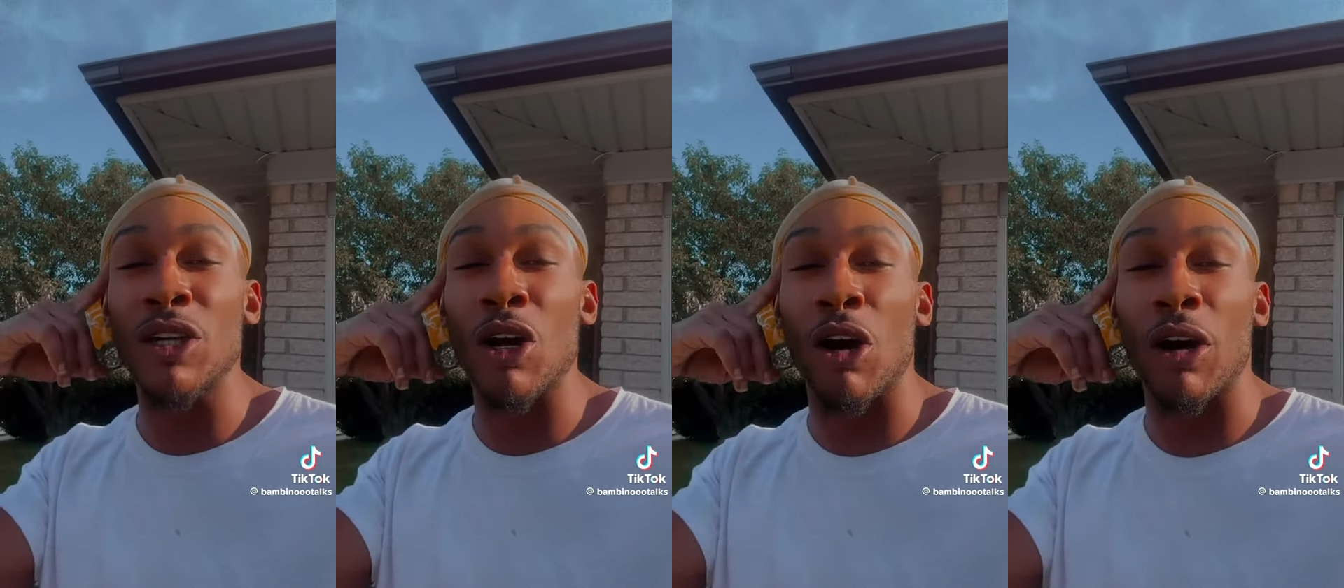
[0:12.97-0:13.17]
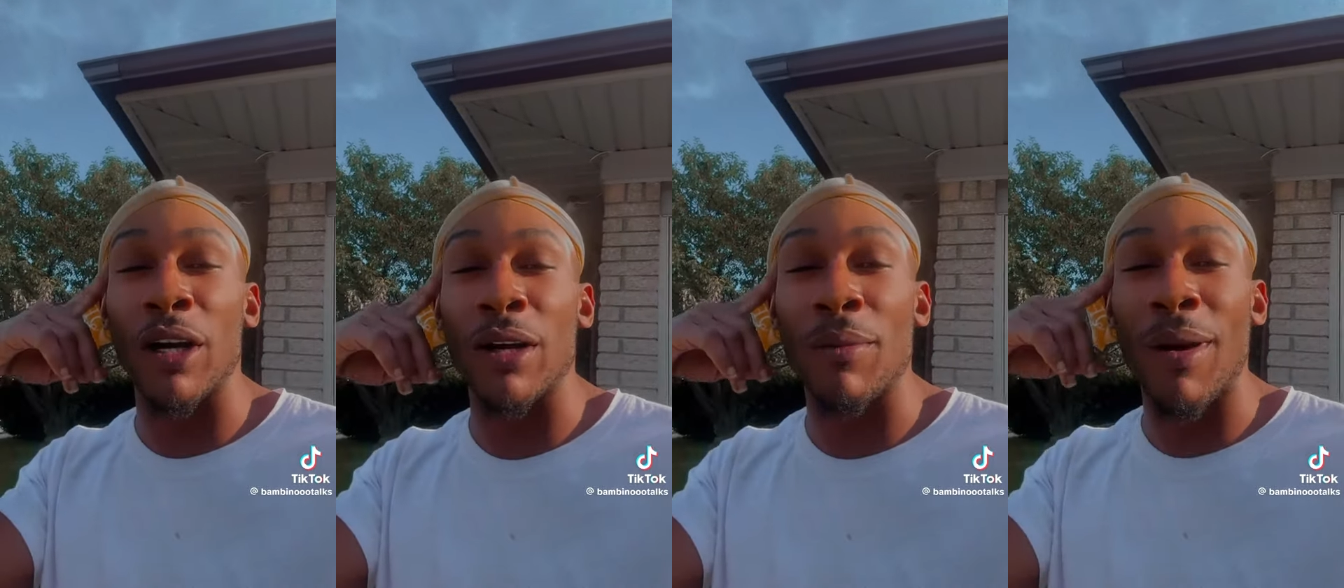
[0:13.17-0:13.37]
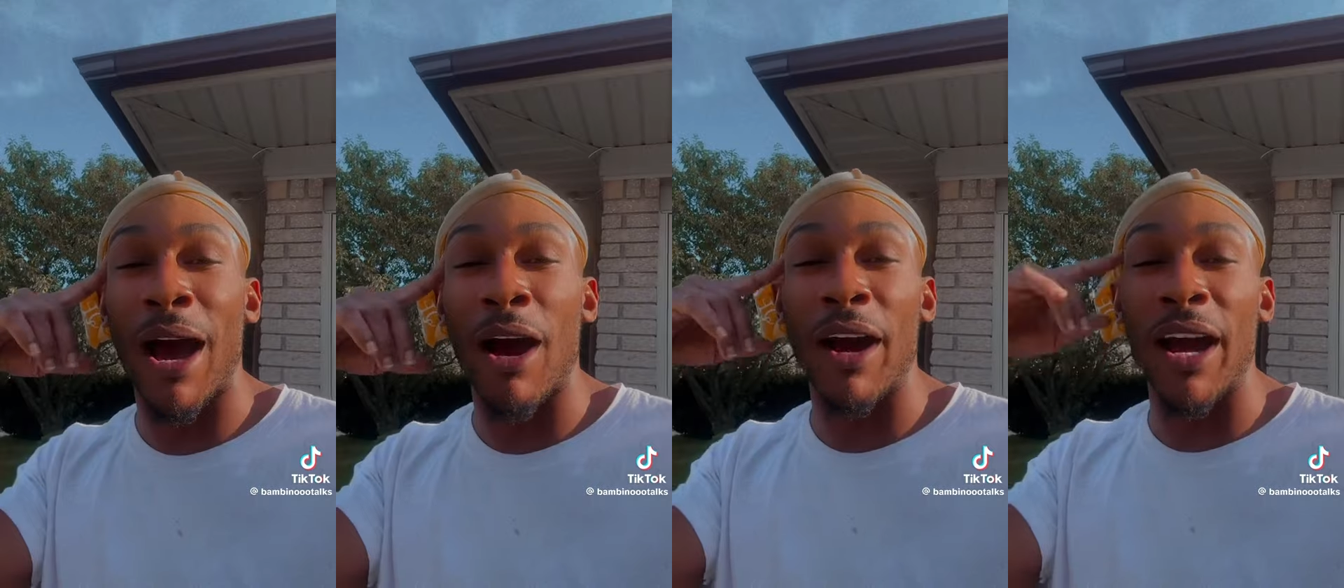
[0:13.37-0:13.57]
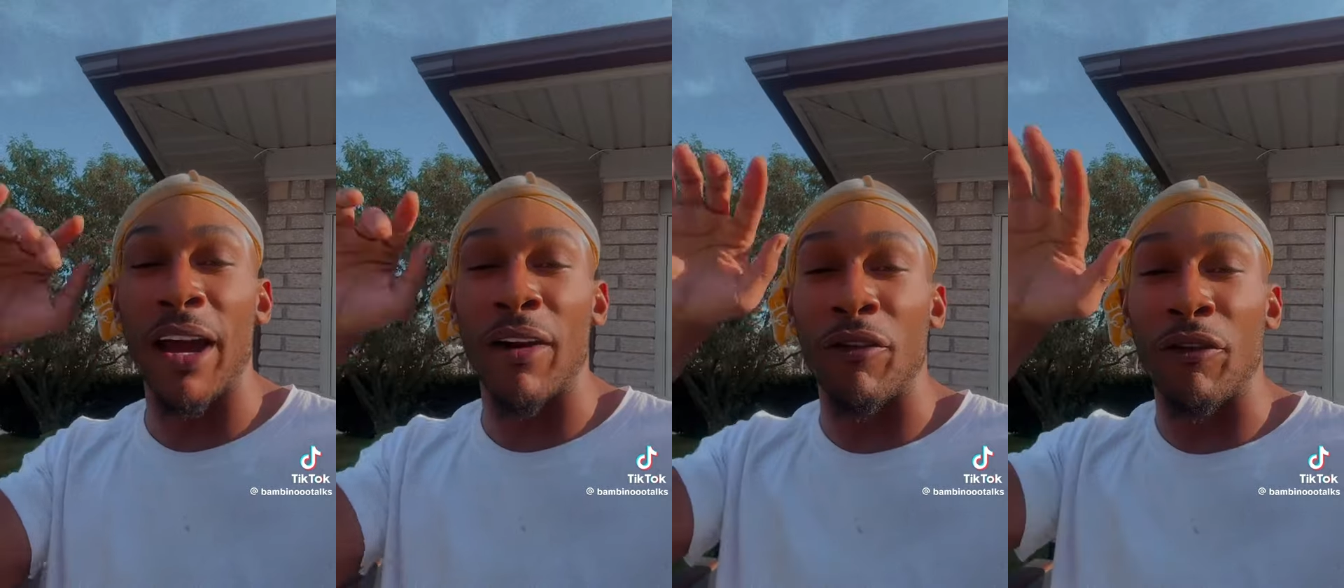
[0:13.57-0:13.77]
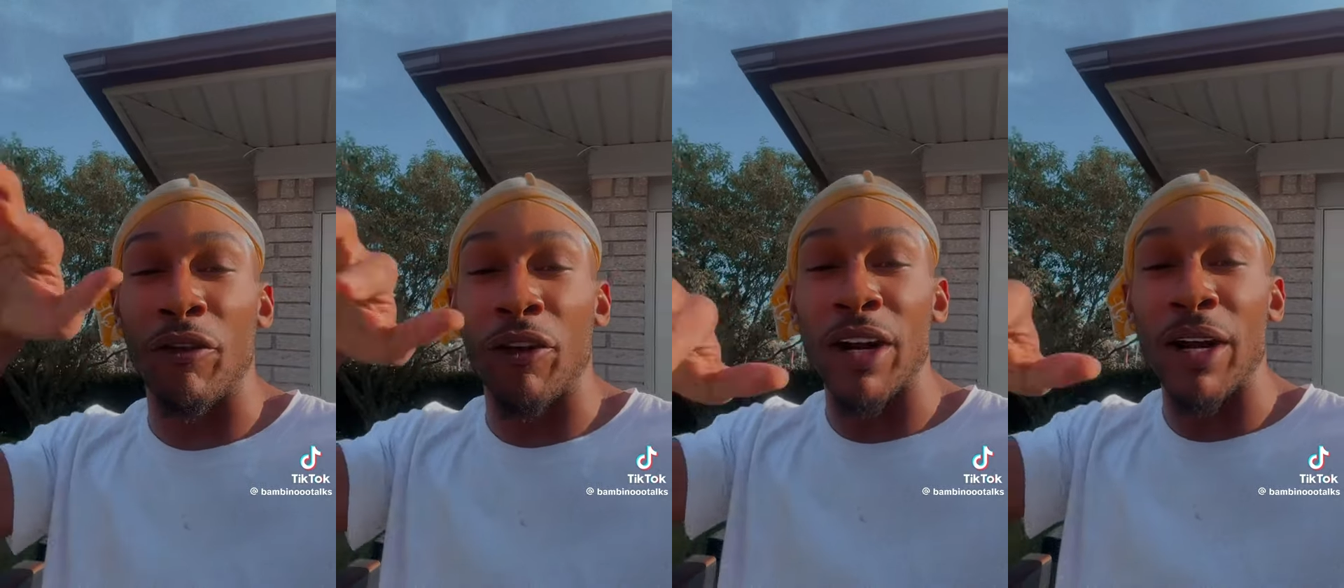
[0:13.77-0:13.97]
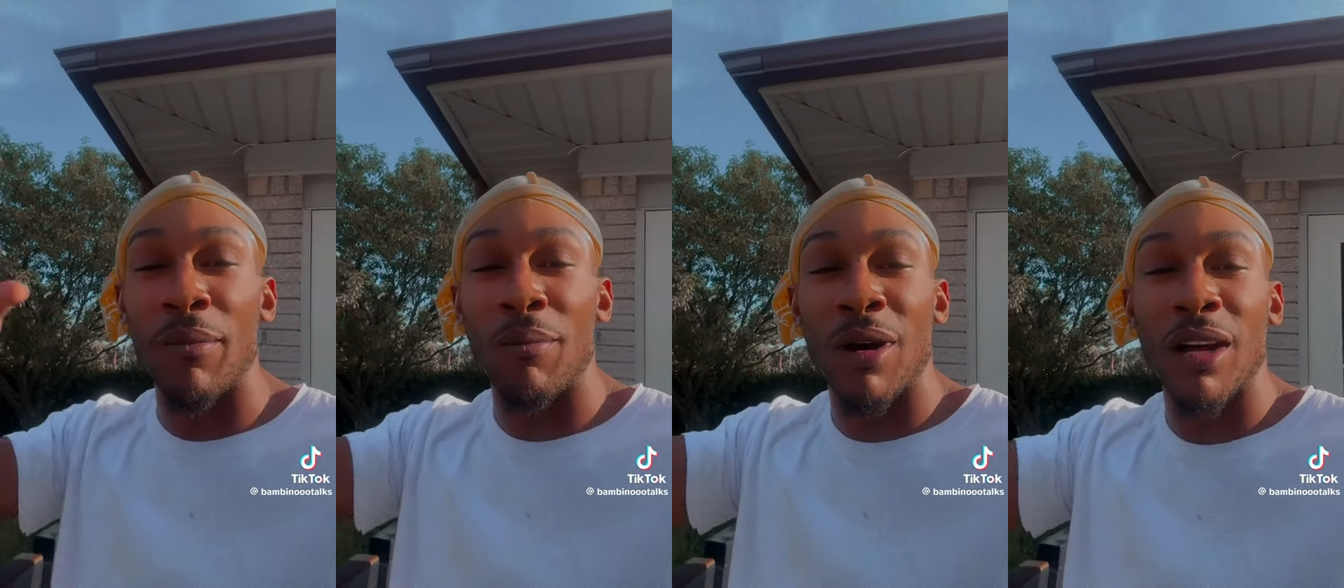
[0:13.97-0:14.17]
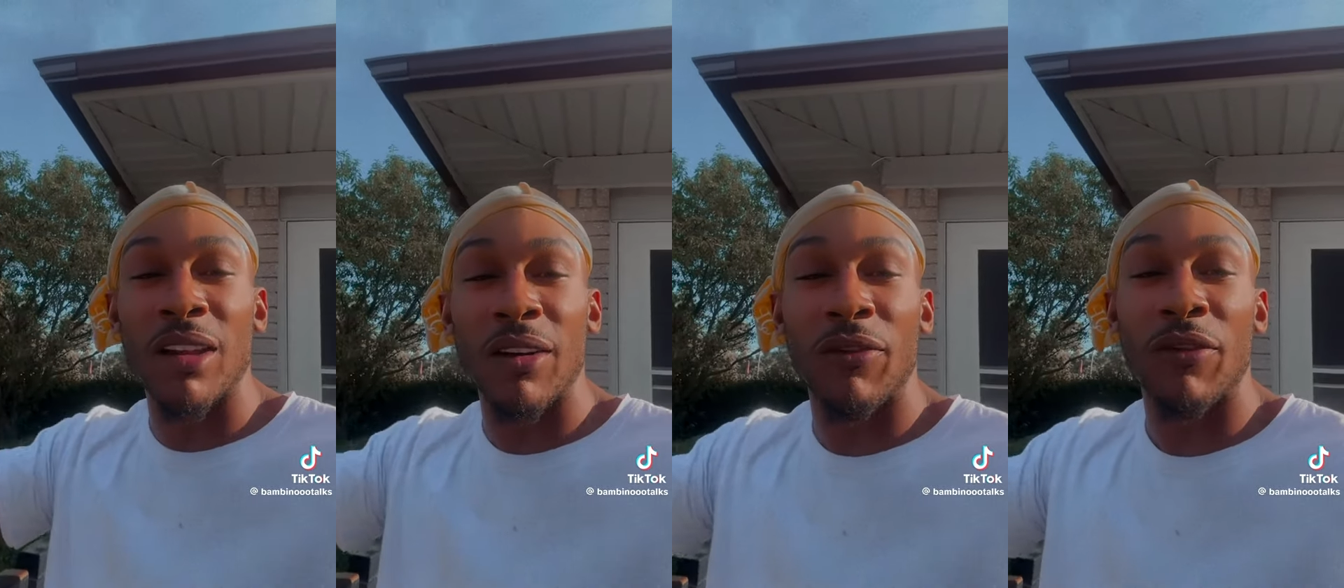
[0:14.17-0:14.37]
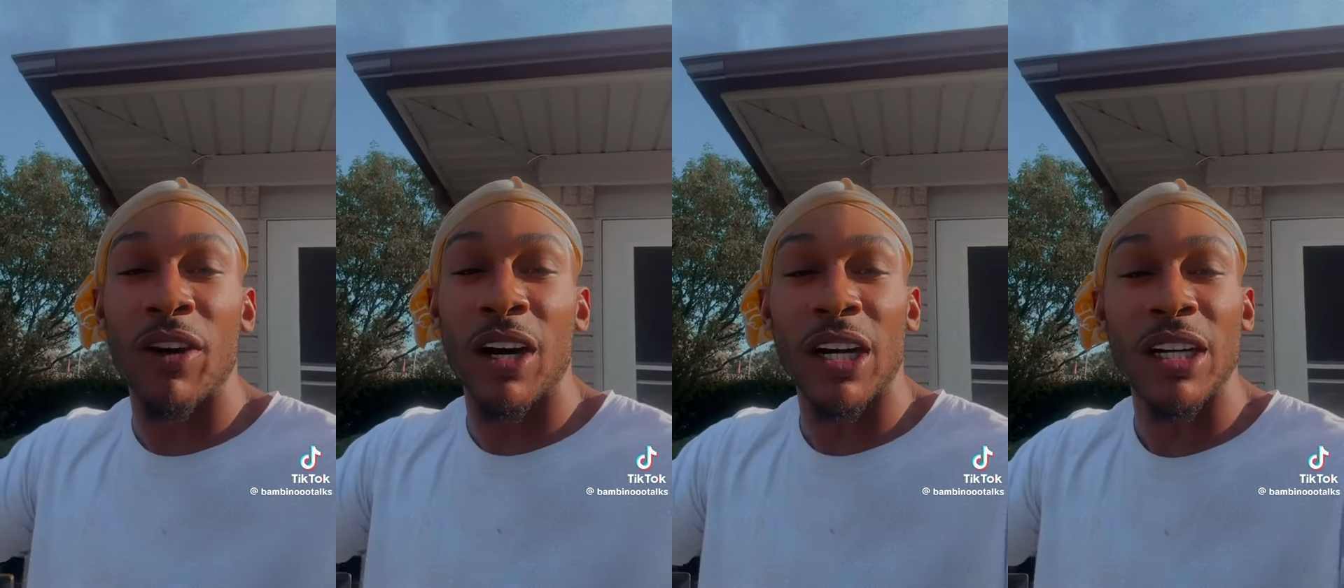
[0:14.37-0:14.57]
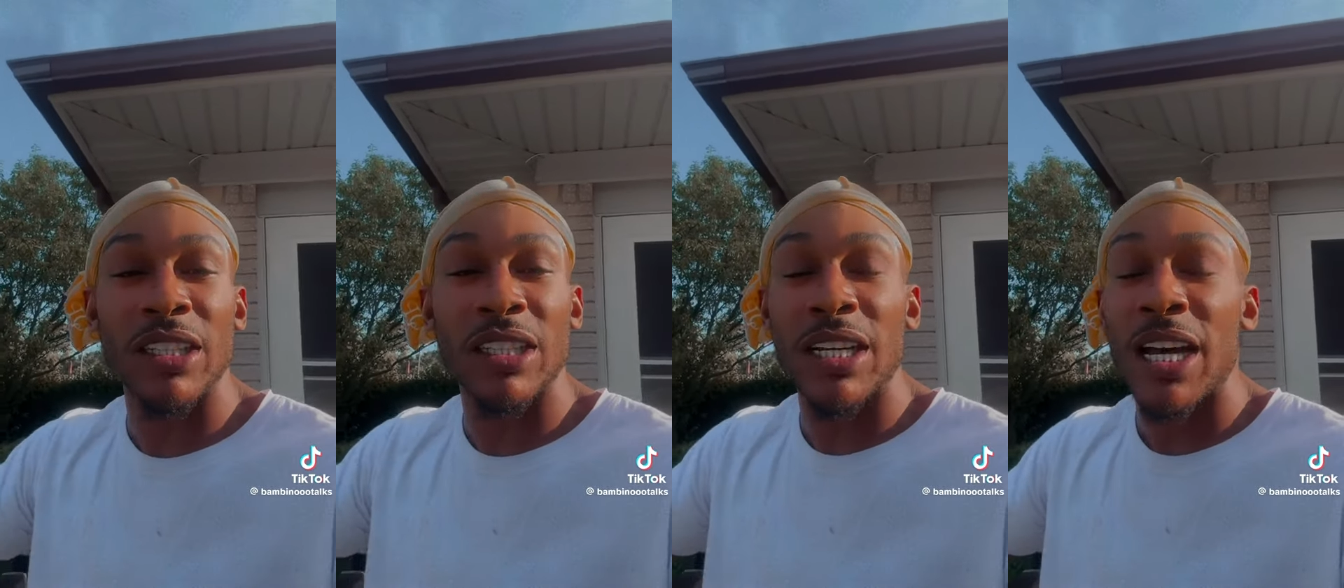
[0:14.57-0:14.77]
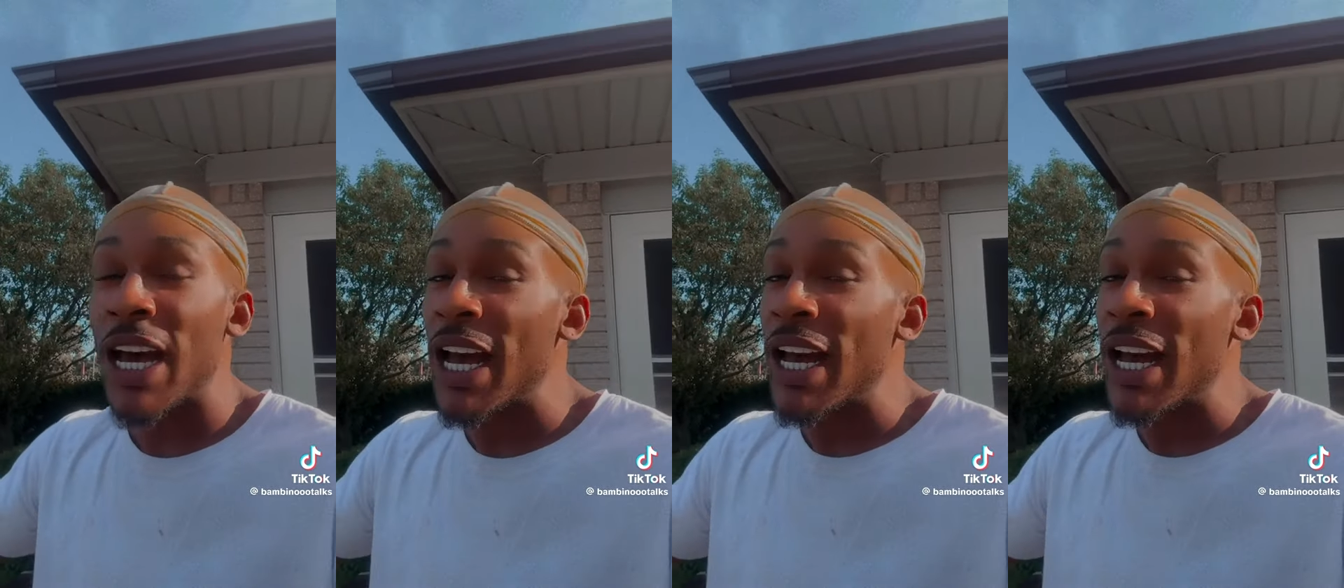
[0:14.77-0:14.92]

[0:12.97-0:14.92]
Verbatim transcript: talking about in front of motherfuckers